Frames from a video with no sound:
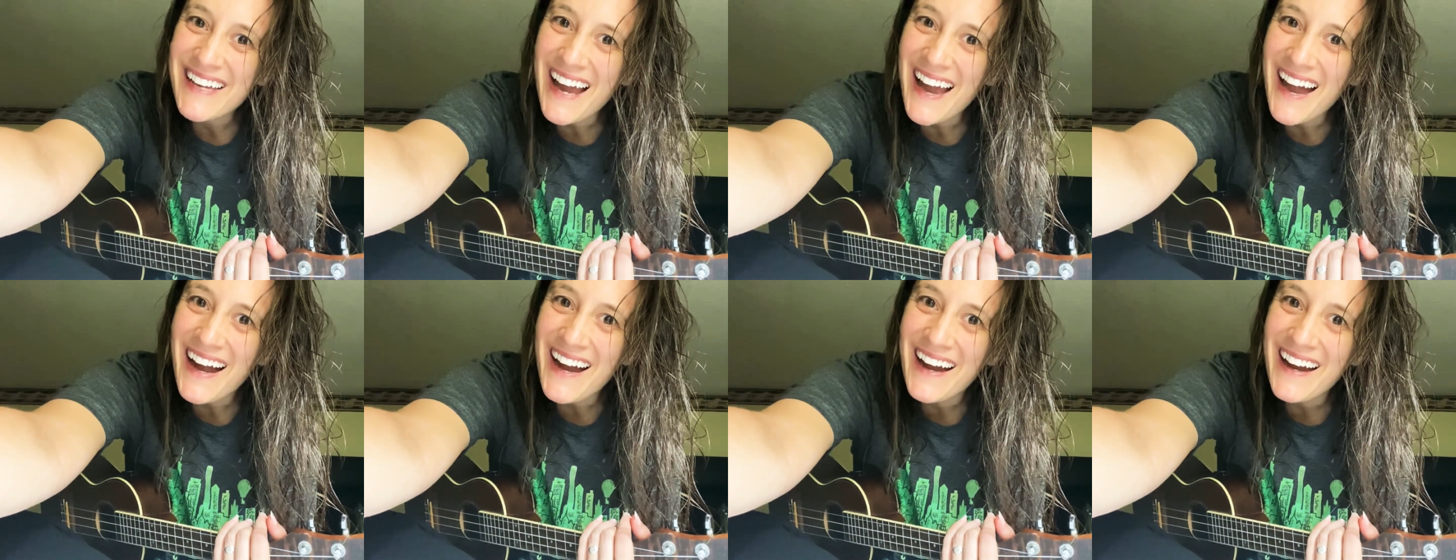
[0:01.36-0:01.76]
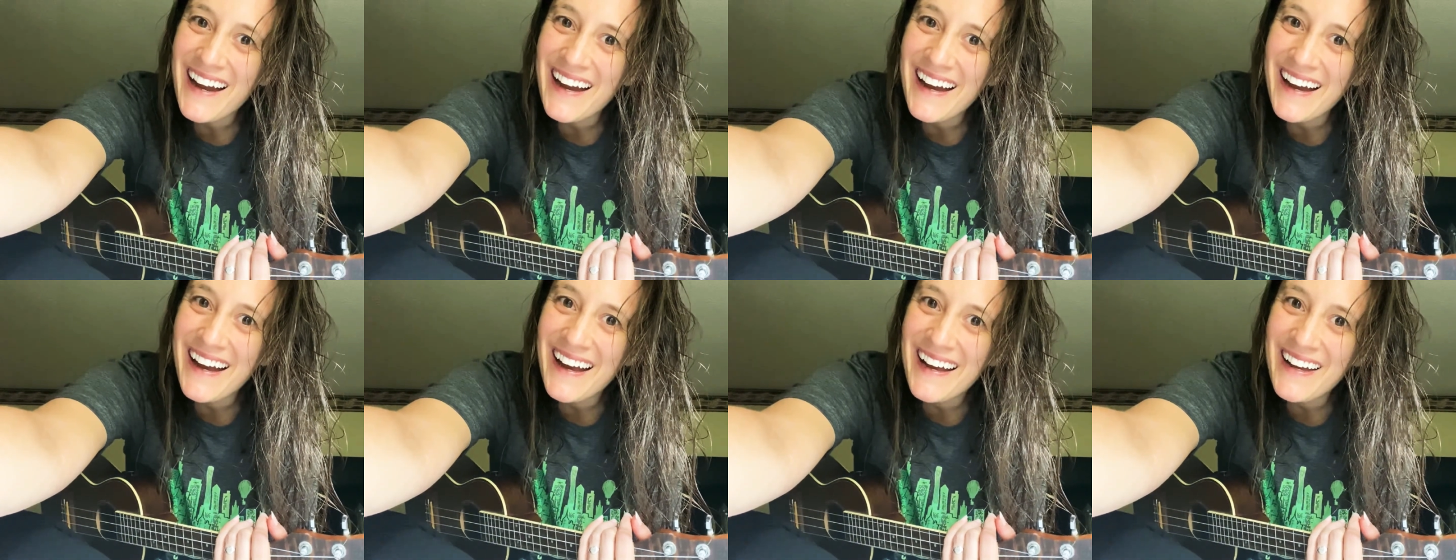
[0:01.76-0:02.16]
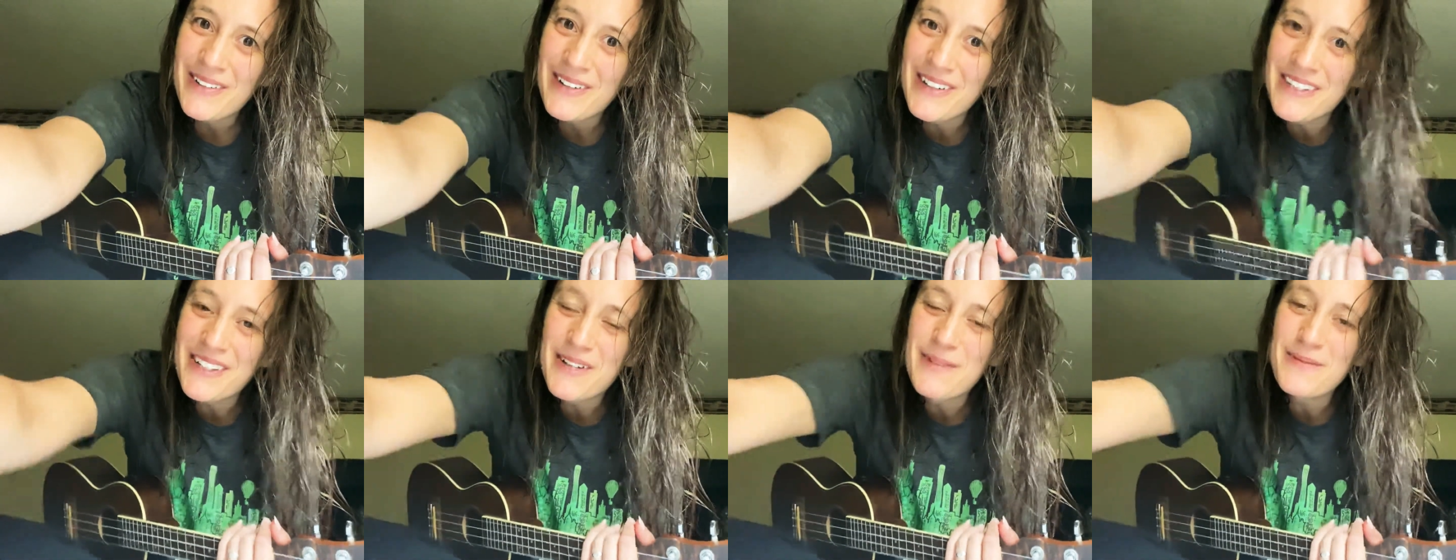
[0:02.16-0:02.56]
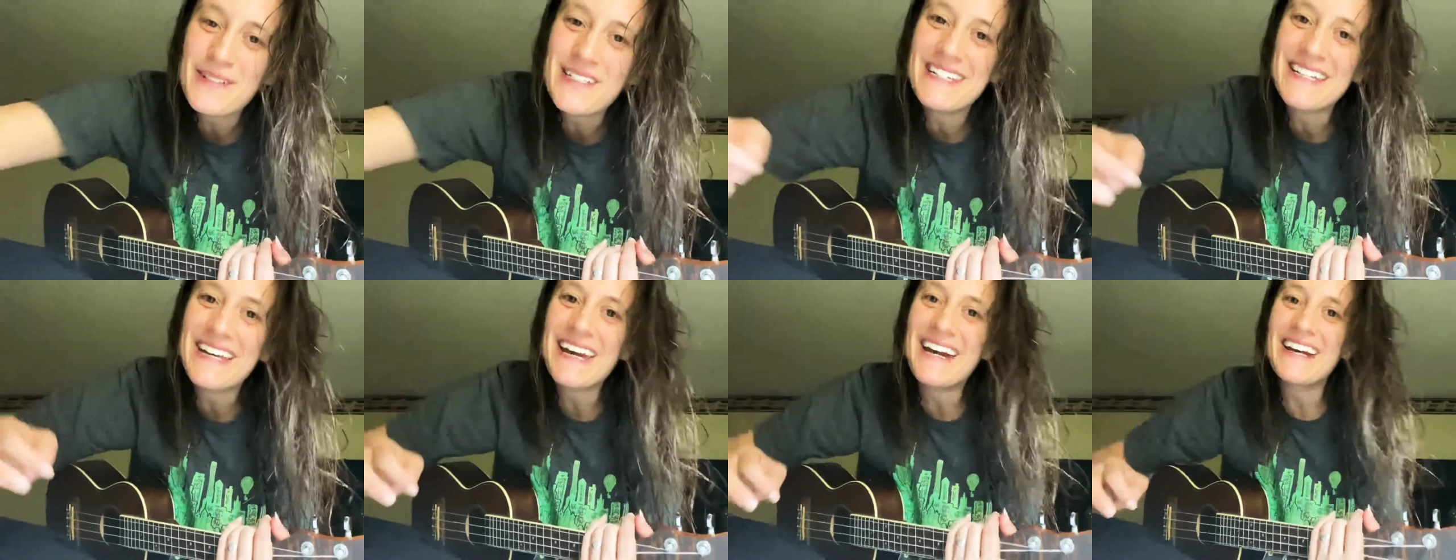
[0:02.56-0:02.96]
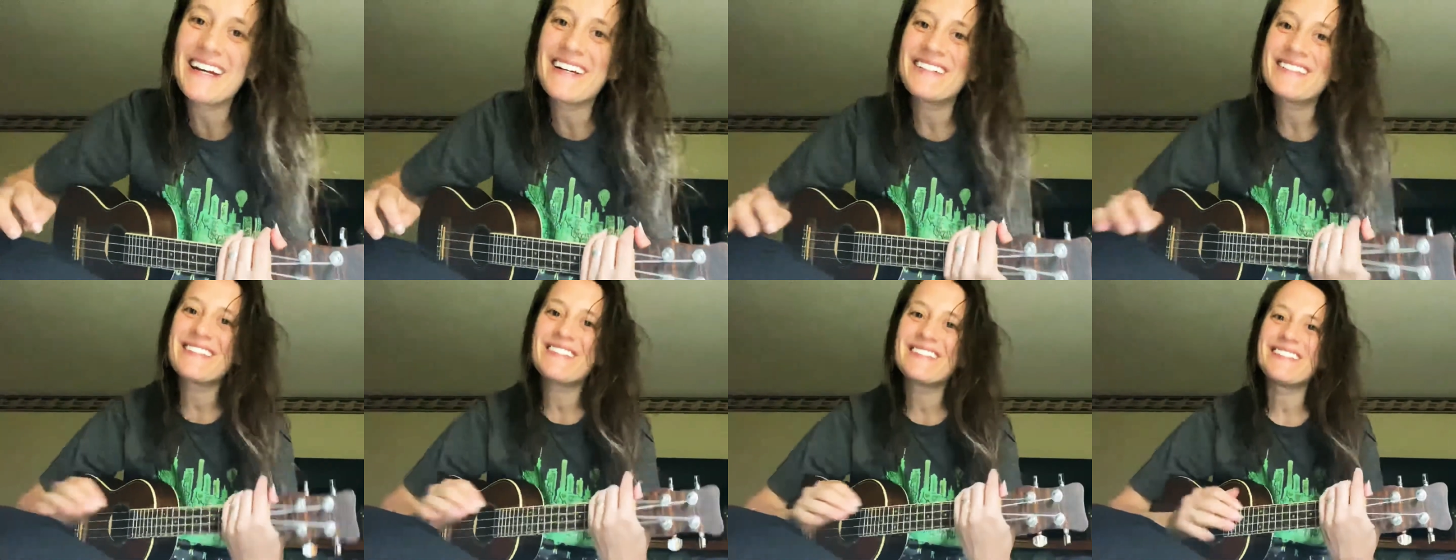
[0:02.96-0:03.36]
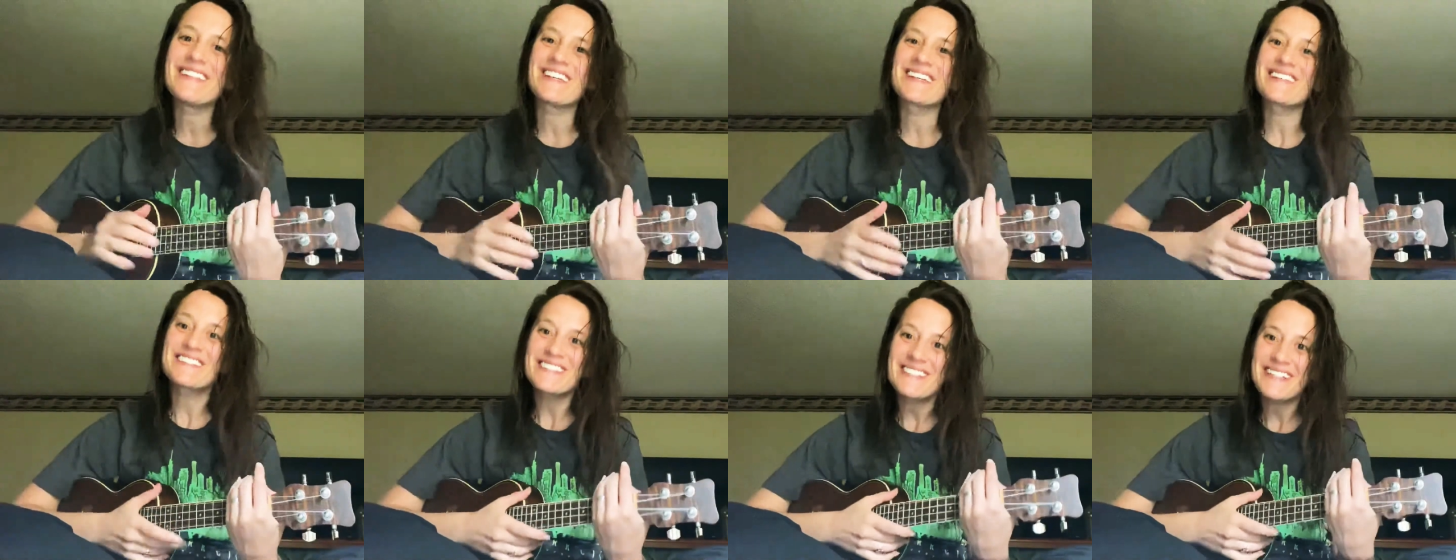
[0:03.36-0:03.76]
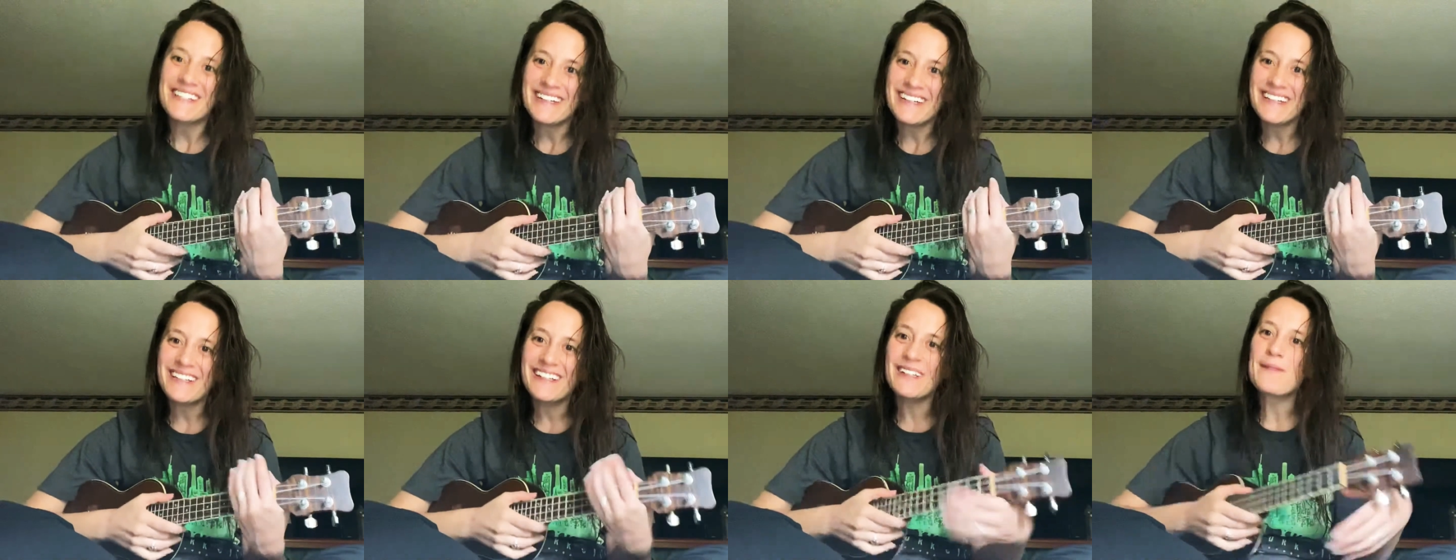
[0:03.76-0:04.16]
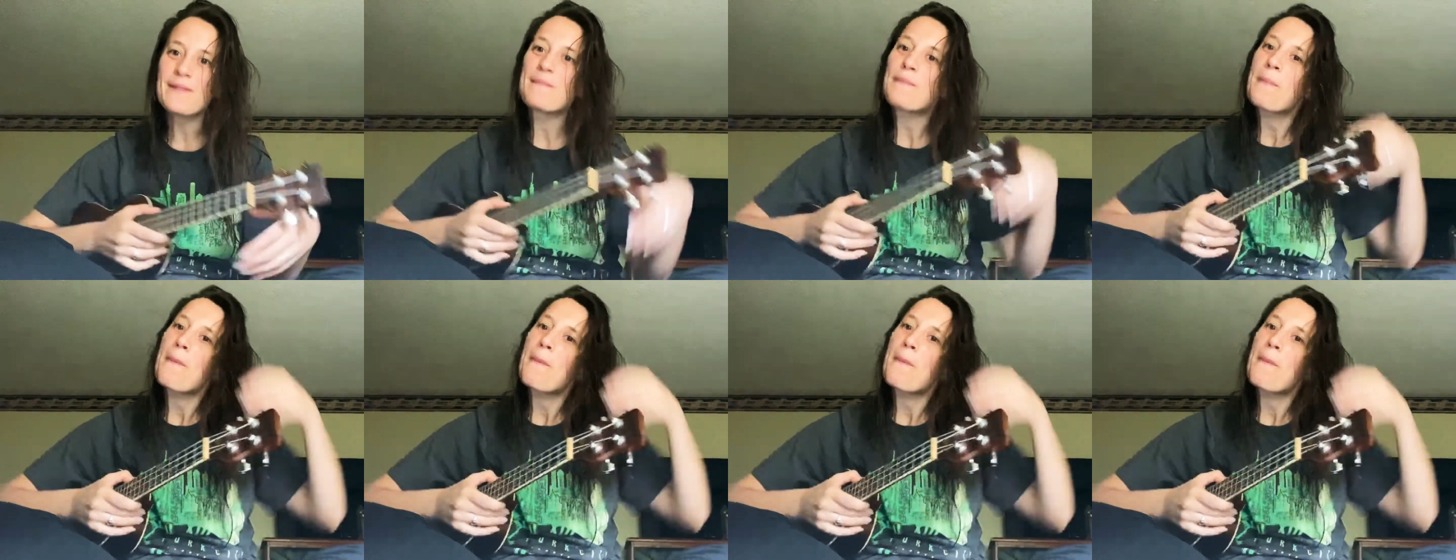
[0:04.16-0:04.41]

Hi, welcome to day 60.